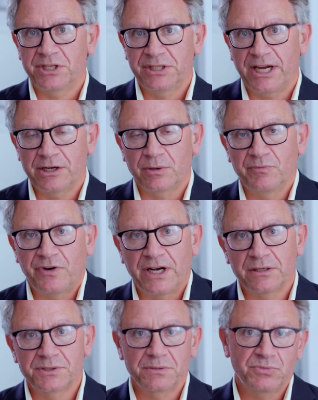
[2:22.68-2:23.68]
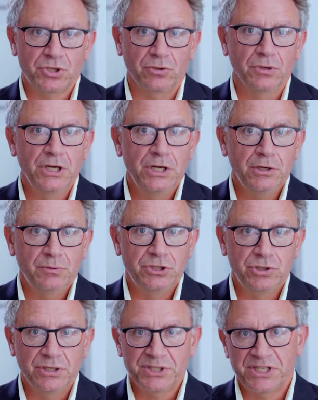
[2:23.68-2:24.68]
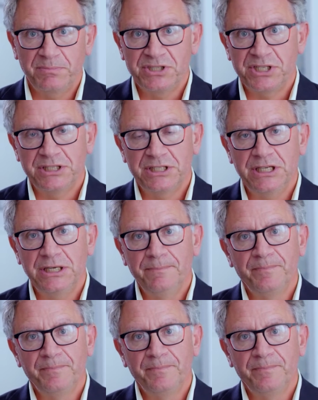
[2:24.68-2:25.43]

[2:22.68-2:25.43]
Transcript: the DICOM files. So we do a CBCT.